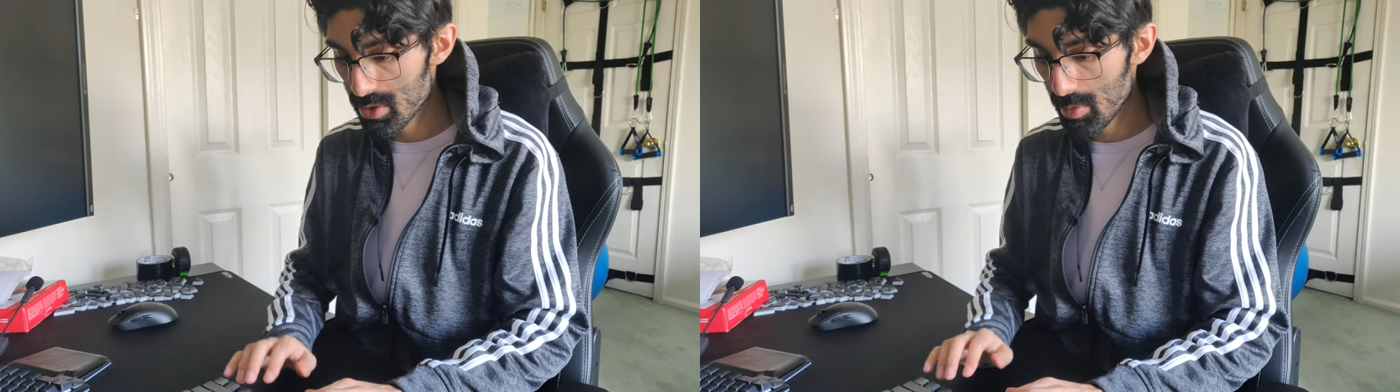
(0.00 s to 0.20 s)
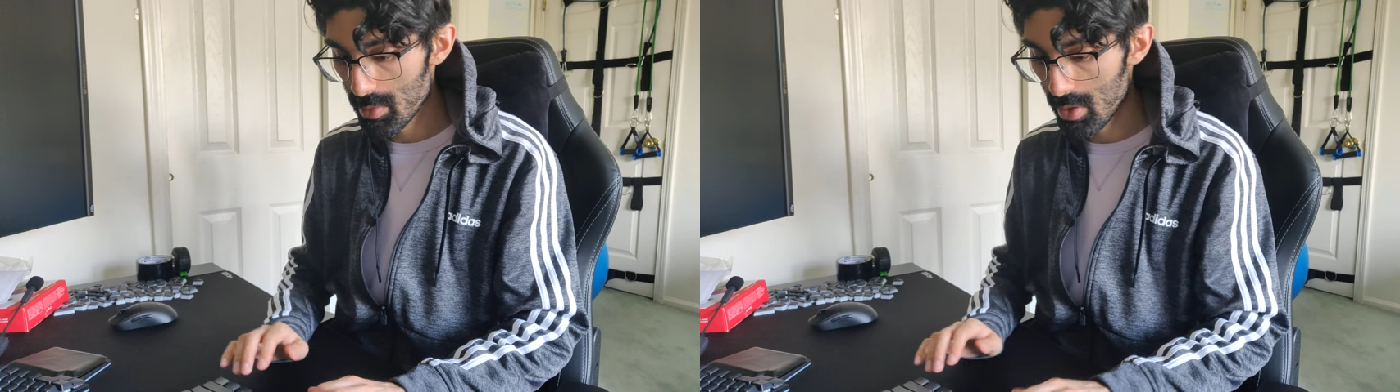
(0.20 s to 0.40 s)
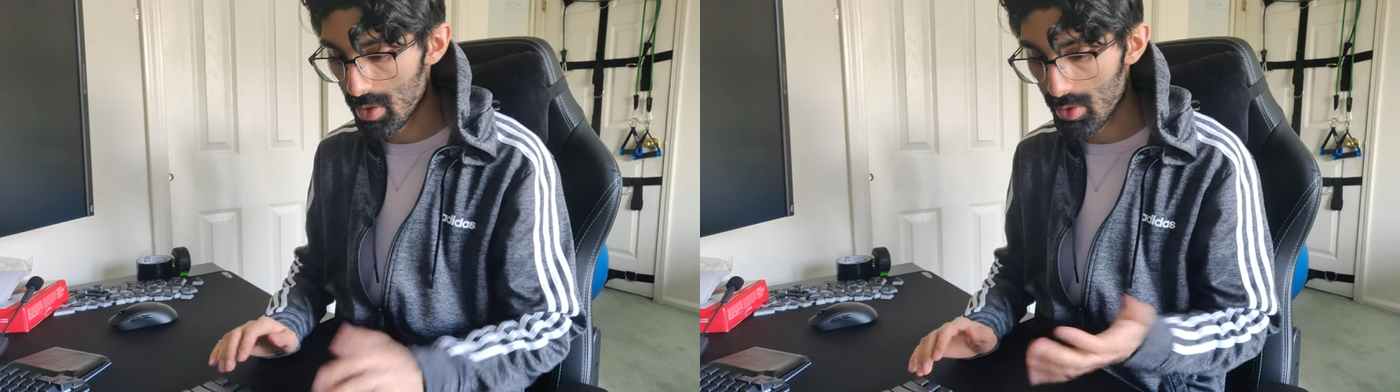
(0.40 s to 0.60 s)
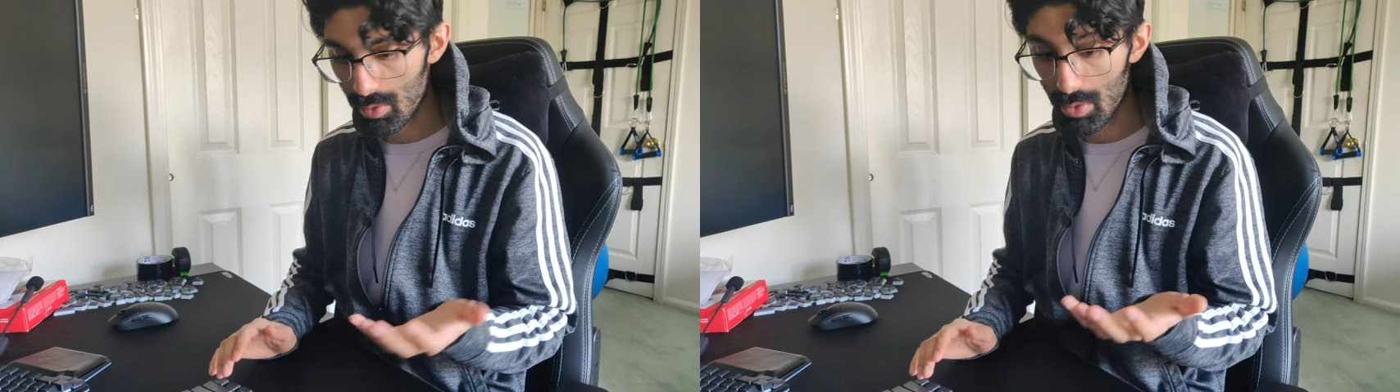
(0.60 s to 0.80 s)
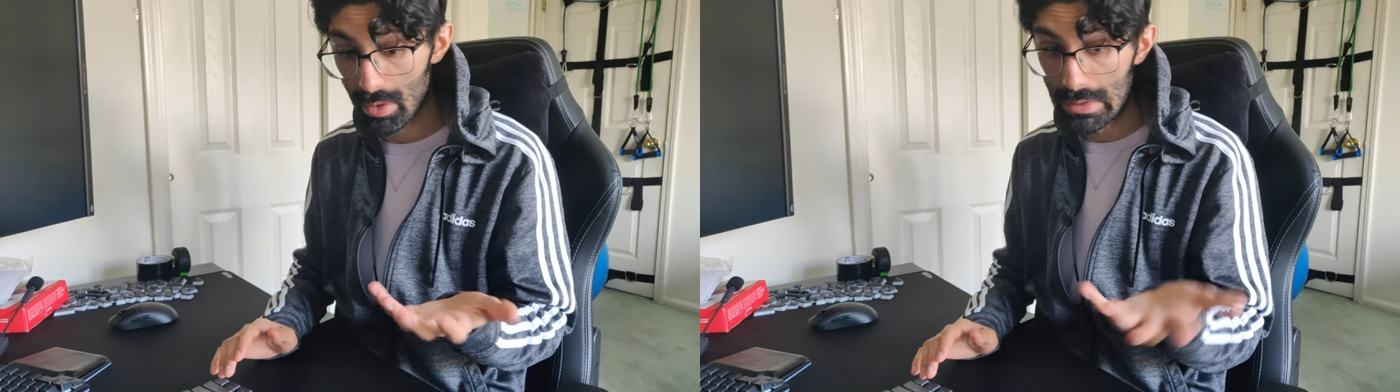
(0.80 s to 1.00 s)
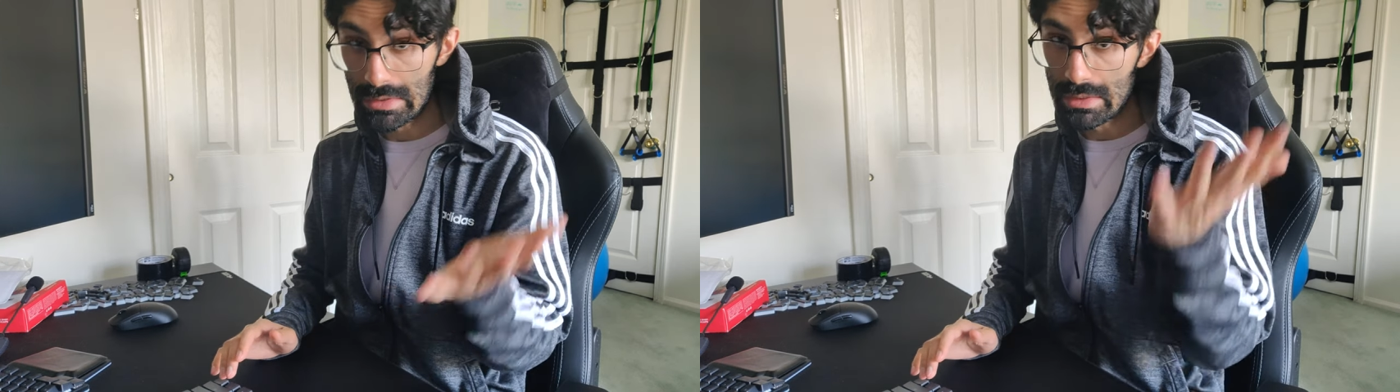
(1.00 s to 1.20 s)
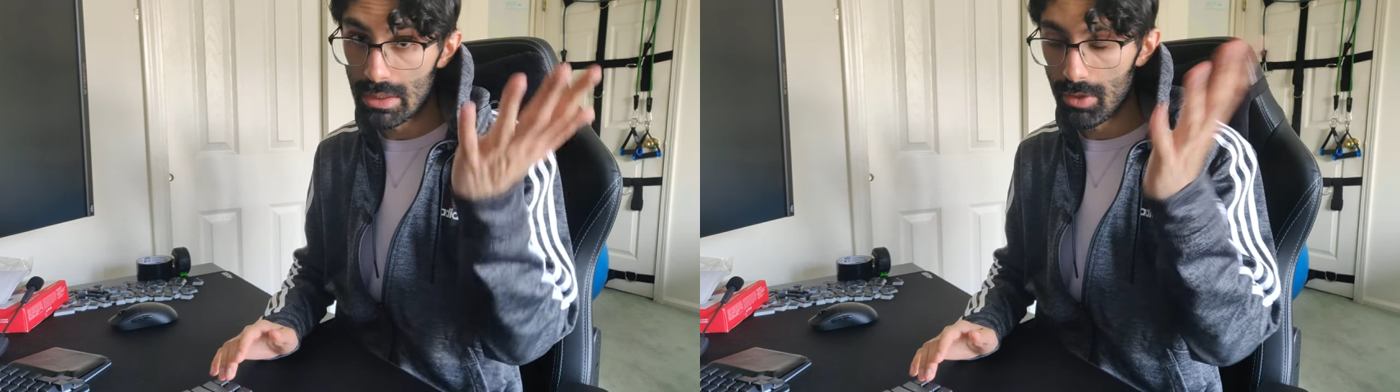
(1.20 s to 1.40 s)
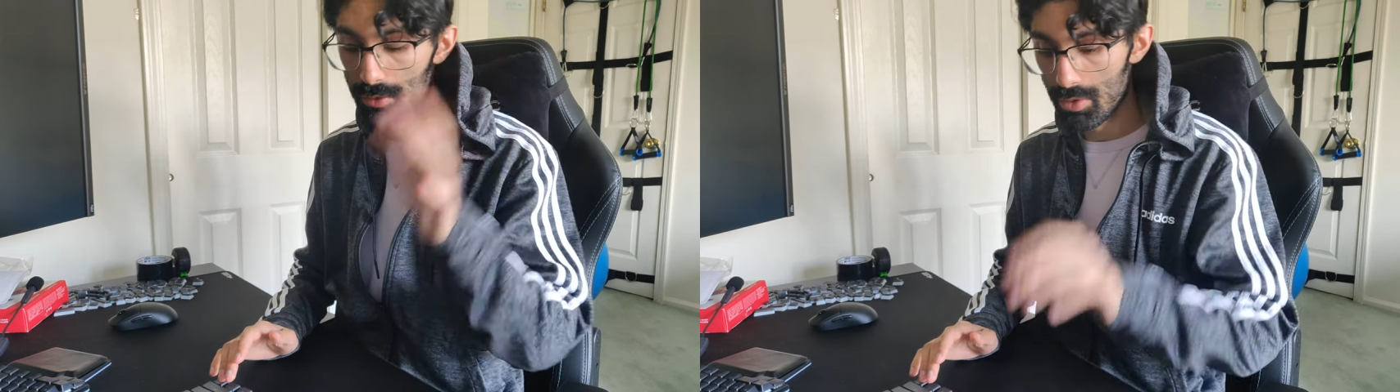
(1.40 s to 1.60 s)
something or
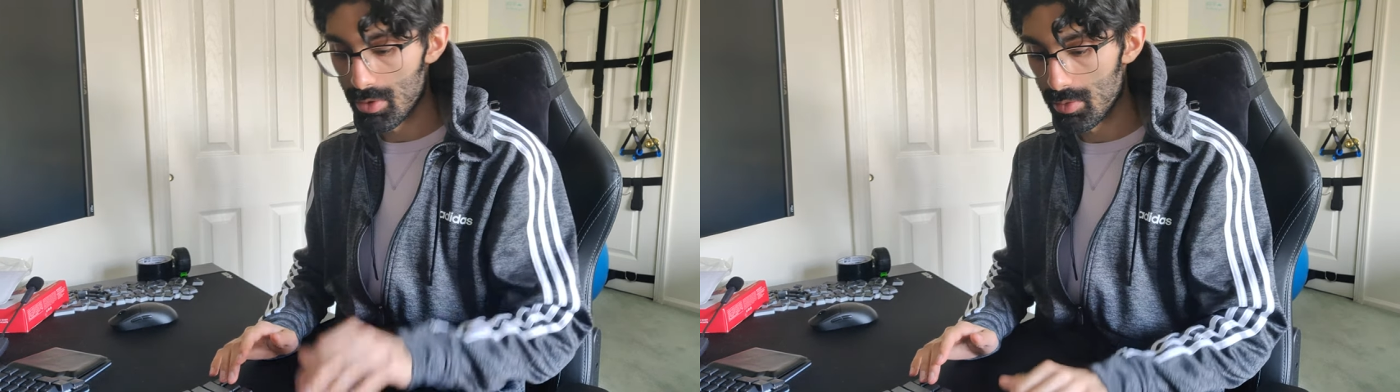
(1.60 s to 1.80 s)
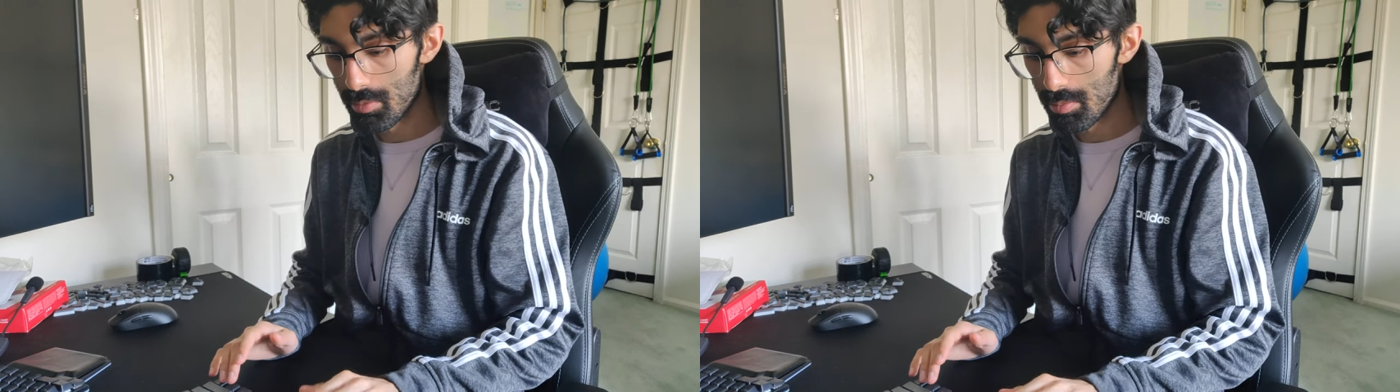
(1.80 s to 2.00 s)
if your